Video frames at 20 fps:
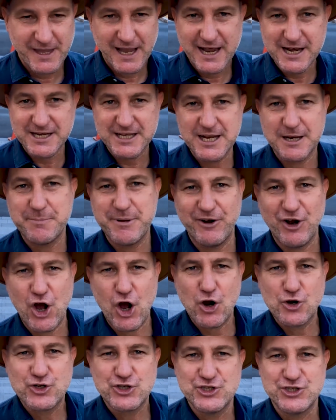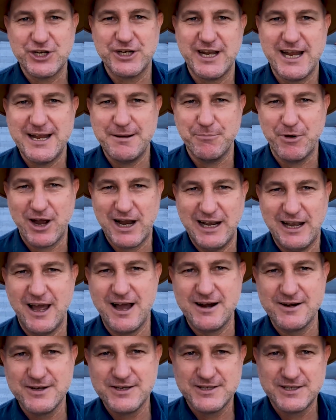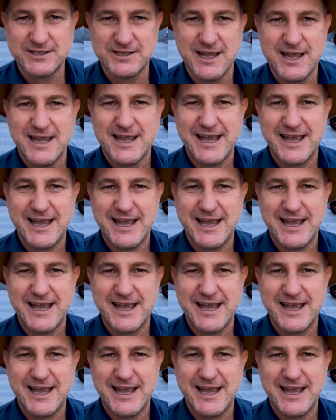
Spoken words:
and to get a bit of oxygen in my lungs